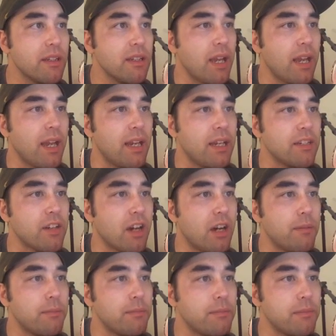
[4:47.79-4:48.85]
And
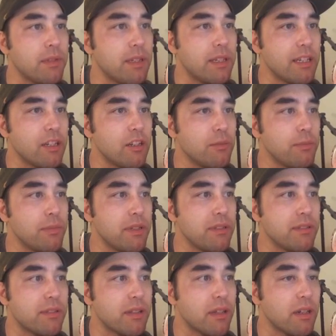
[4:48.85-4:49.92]
Tom Higham,
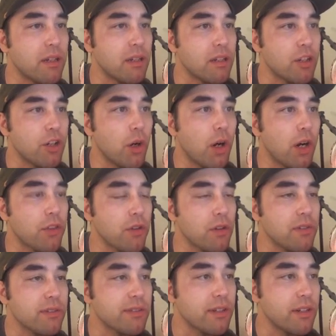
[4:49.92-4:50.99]
he's the co-author of
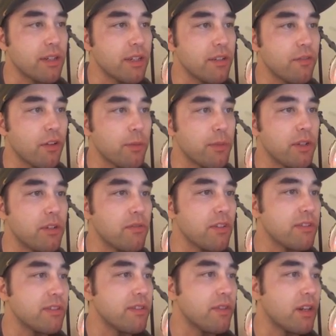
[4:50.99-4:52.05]
the study from the
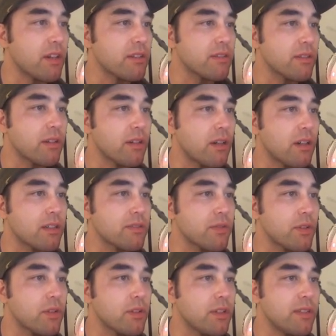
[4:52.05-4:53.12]
University of Ox
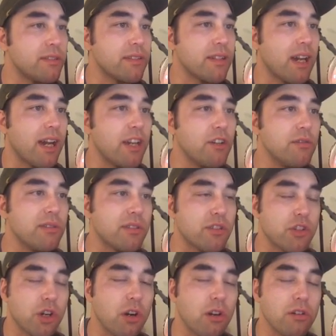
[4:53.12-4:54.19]
Oxford. He's the guy who was in
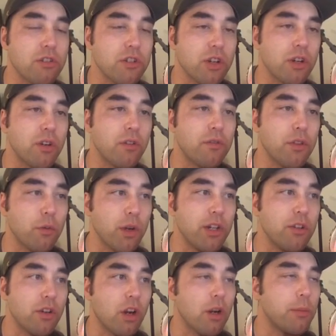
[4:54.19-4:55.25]
charge of the
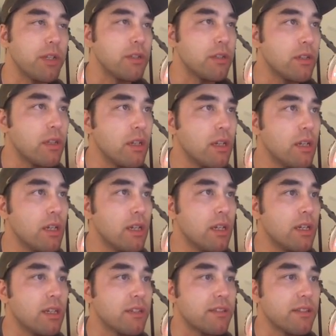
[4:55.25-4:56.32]
radiocarbon
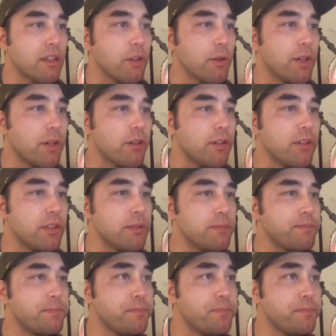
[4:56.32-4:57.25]
accelerator unit.